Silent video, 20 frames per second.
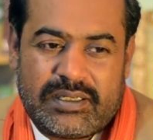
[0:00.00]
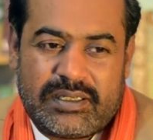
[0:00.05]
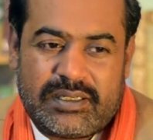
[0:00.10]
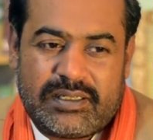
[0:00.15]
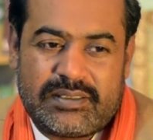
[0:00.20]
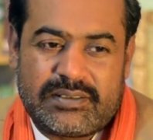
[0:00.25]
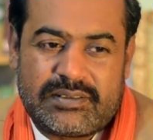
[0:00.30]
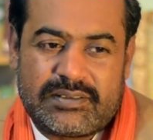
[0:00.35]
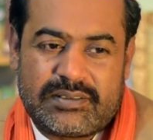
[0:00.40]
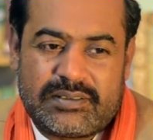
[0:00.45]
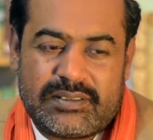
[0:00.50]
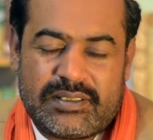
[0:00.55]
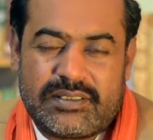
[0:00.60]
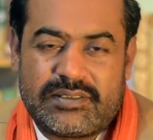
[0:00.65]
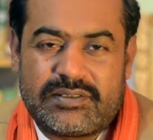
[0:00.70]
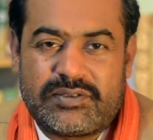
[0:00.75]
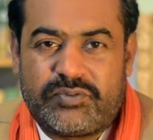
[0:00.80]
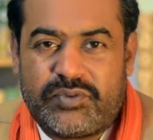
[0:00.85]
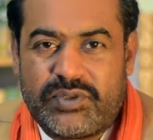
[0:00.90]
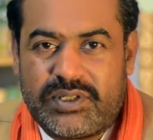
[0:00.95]

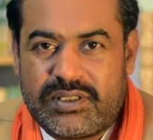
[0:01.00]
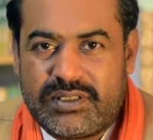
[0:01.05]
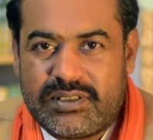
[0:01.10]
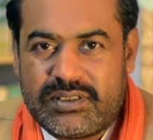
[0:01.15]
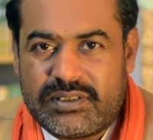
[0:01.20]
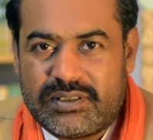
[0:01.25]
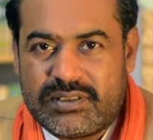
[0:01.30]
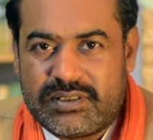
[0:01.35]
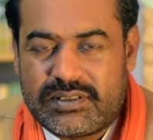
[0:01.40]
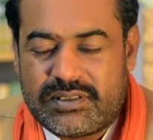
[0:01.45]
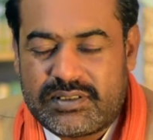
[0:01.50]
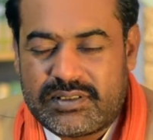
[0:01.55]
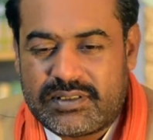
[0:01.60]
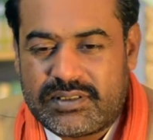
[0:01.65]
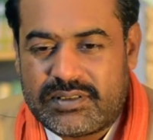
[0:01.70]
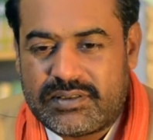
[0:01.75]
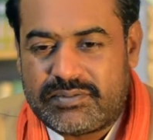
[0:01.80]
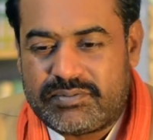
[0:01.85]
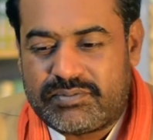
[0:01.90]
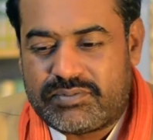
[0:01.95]
is a very
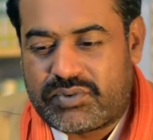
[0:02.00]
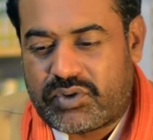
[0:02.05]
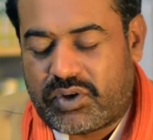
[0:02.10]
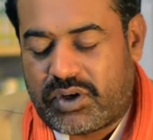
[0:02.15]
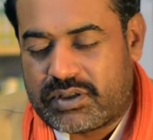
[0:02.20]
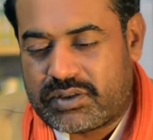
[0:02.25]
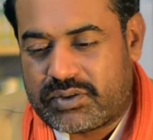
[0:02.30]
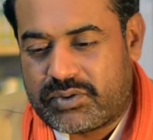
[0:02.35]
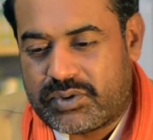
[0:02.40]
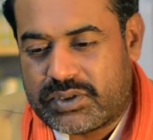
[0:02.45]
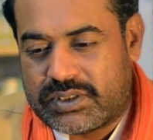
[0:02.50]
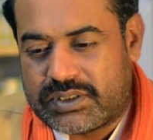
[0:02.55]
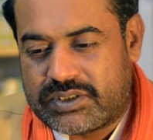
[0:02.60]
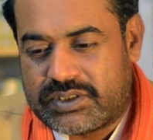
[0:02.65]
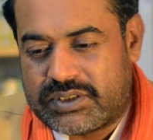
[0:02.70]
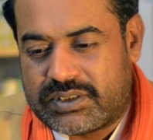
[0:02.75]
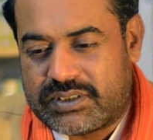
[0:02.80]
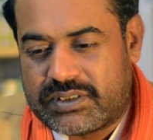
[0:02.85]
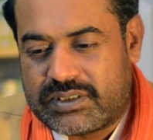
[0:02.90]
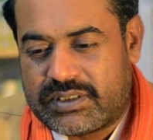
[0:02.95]
broad
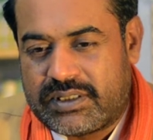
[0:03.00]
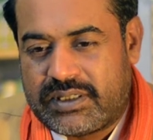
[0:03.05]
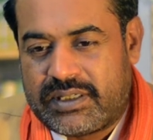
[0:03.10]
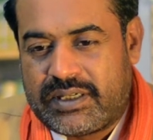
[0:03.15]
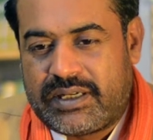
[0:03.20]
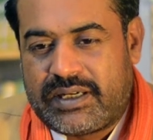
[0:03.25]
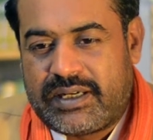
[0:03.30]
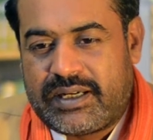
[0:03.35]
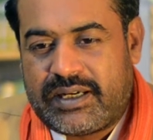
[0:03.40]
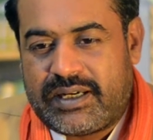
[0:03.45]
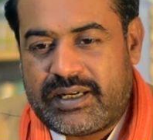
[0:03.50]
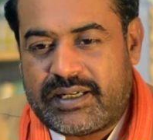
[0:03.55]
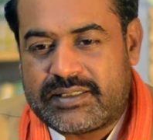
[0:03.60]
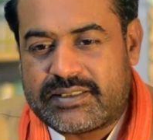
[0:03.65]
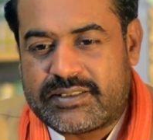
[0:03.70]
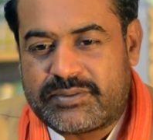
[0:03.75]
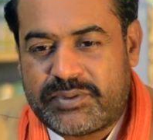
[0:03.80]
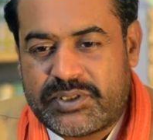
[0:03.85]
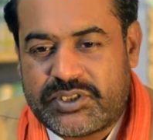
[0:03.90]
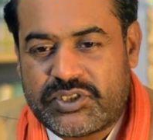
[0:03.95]
question, and
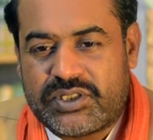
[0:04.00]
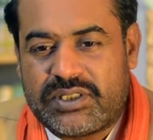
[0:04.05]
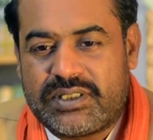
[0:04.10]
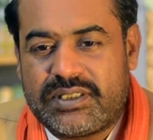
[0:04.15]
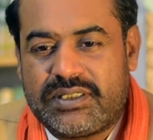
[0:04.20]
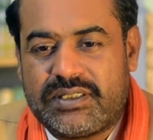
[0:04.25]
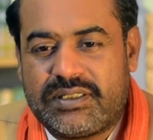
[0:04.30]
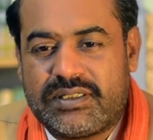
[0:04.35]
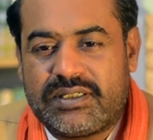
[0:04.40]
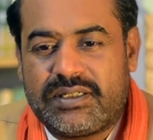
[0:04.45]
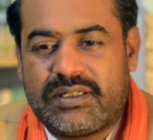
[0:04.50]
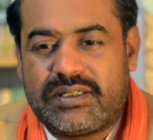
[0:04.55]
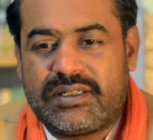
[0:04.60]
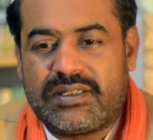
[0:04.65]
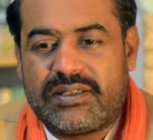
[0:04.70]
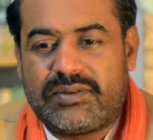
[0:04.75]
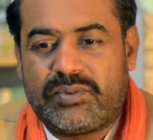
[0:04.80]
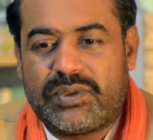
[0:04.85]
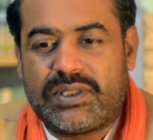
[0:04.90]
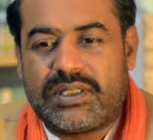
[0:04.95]
especially
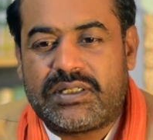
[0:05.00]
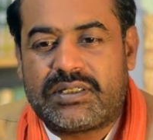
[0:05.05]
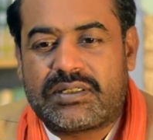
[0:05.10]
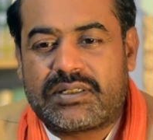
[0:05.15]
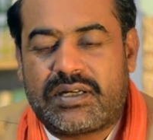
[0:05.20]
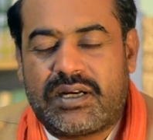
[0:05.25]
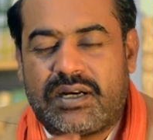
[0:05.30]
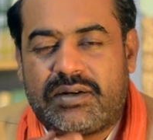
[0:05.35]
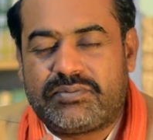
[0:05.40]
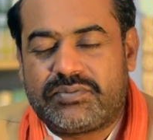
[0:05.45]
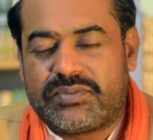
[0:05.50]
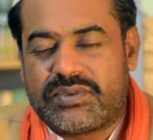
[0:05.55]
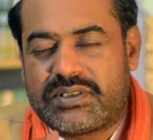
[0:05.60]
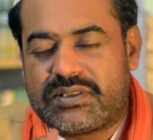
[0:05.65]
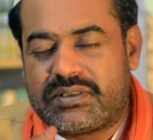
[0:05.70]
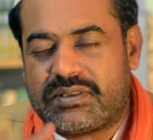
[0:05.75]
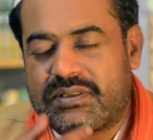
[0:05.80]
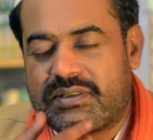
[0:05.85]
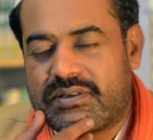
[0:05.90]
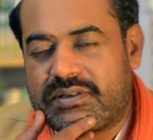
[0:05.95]
when it
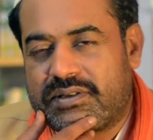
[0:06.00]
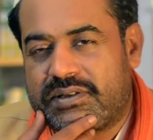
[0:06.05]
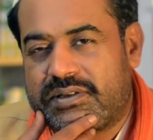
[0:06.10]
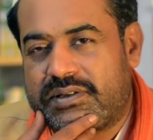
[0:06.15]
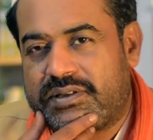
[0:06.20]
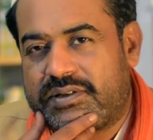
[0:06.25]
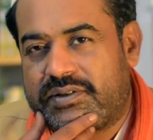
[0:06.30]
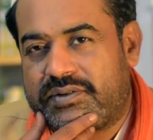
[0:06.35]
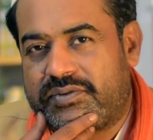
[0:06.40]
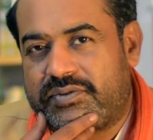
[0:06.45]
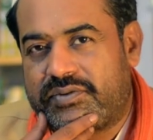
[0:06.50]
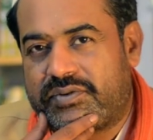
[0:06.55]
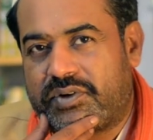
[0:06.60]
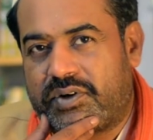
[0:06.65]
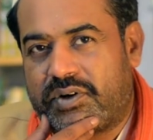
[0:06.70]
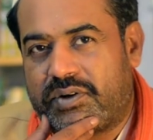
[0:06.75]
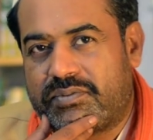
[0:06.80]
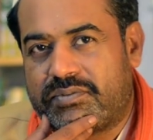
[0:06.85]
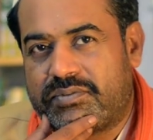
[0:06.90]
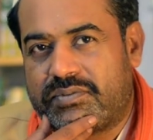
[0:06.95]
comes
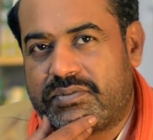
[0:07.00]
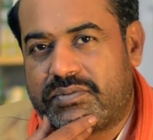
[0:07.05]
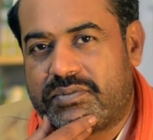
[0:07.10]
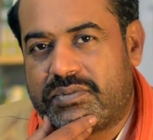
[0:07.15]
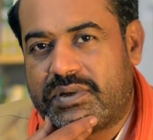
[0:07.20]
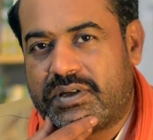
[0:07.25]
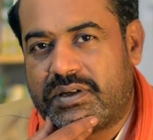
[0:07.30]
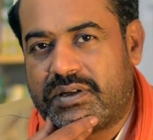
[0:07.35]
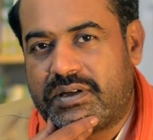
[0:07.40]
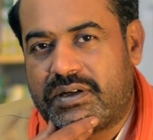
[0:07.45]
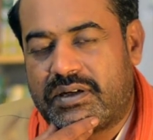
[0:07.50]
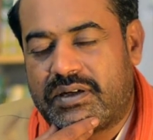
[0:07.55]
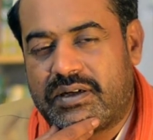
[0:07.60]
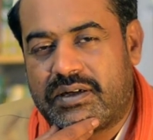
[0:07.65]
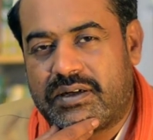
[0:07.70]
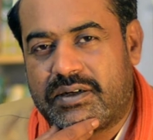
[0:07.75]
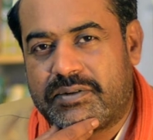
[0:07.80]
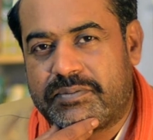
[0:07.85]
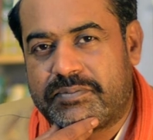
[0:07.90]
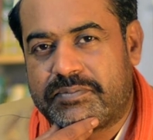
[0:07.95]
from
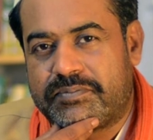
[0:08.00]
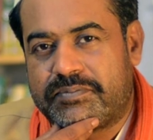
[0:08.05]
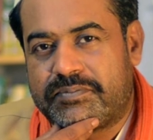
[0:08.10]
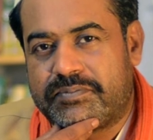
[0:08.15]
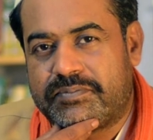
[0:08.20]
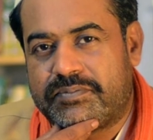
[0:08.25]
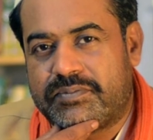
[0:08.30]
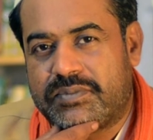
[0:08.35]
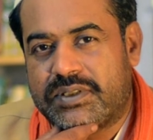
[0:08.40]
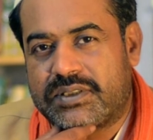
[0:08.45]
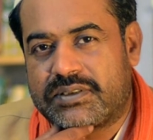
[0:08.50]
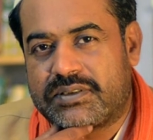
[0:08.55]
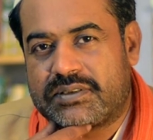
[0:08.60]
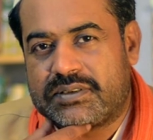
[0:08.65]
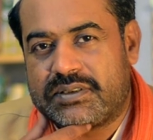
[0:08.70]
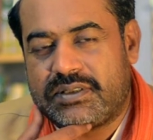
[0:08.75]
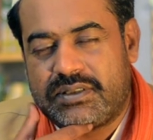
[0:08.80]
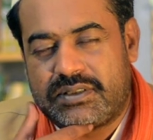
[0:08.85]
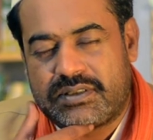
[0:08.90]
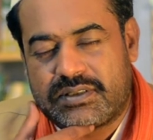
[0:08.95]
a
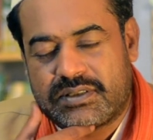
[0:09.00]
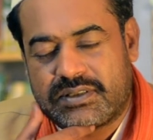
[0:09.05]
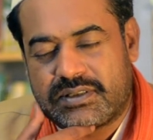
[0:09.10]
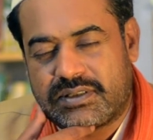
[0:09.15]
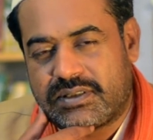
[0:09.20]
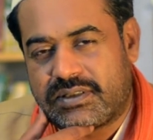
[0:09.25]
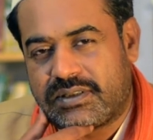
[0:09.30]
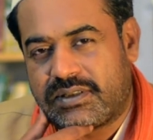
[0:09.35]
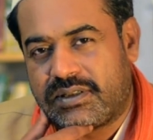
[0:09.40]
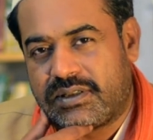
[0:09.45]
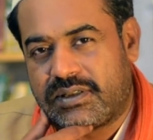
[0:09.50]
seeker